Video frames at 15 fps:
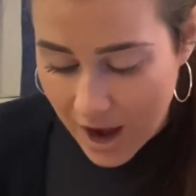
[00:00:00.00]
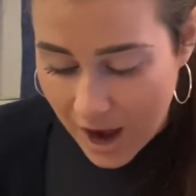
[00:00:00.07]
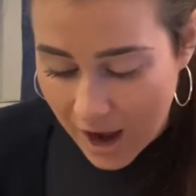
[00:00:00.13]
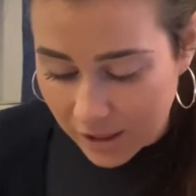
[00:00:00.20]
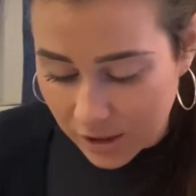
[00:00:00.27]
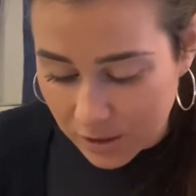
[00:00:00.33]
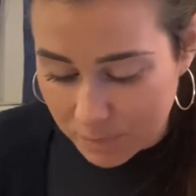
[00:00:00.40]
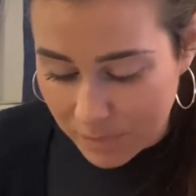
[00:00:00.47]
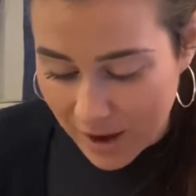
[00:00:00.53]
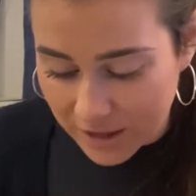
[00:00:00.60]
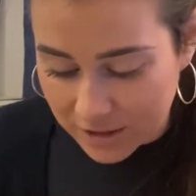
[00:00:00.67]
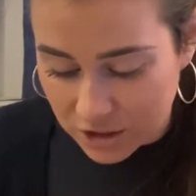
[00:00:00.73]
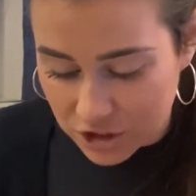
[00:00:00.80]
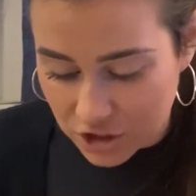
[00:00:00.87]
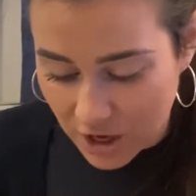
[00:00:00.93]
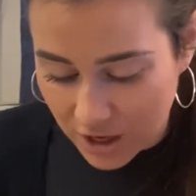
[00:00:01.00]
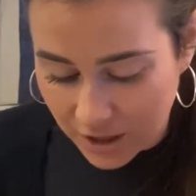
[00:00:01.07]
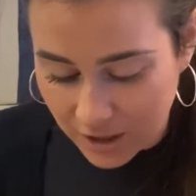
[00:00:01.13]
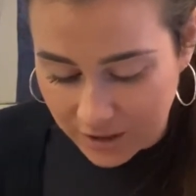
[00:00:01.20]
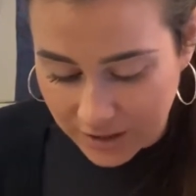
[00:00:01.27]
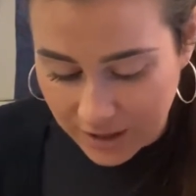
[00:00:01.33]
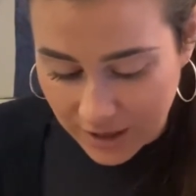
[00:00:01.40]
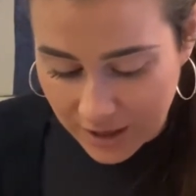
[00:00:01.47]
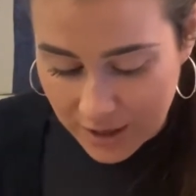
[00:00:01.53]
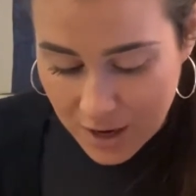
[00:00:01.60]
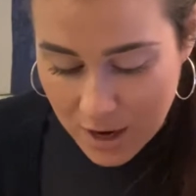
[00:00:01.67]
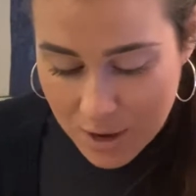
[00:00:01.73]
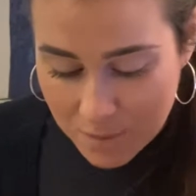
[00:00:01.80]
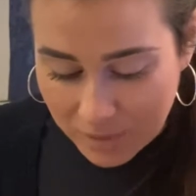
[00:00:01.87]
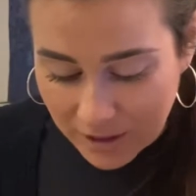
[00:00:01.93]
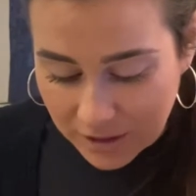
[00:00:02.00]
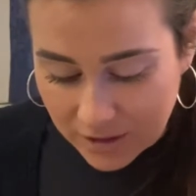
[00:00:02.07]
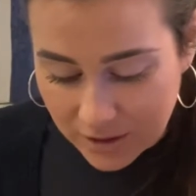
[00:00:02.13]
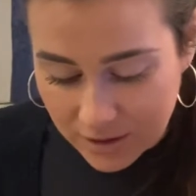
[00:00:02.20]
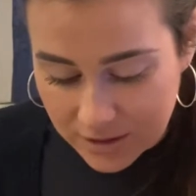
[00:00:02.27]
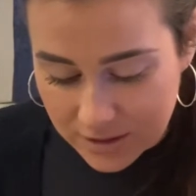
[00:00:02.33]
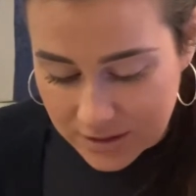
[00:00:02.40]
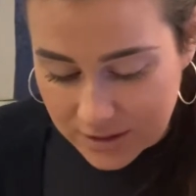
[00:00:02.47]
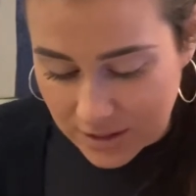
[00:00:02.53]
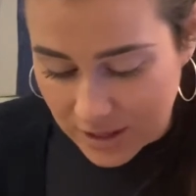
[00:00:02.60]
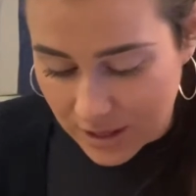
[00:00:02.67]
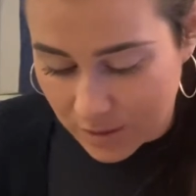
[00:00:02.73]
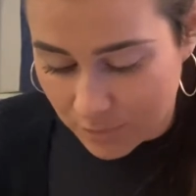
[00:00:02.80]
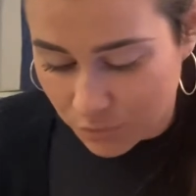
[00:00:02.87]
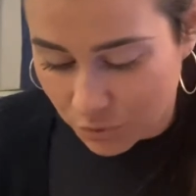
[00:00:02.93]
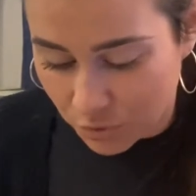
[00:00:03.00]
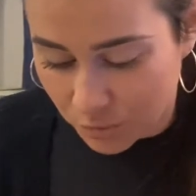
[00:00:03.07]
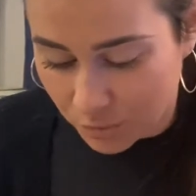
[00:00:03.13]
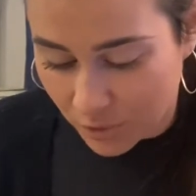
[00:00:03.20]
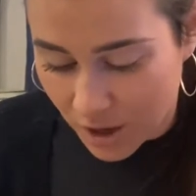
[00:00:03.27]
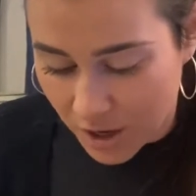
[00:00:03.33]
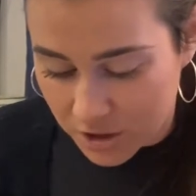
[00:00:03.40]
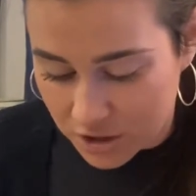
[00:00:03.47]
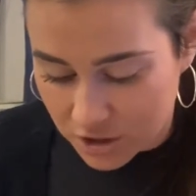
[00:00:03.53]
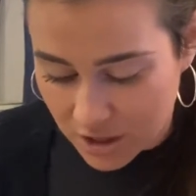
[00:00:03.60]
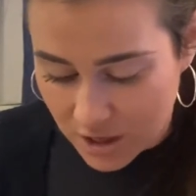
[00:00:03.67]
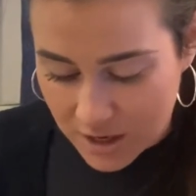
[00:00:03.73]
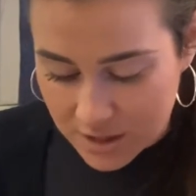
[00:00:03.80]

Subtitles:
I looked back to check on Kit, but I couldn't see him through the brush.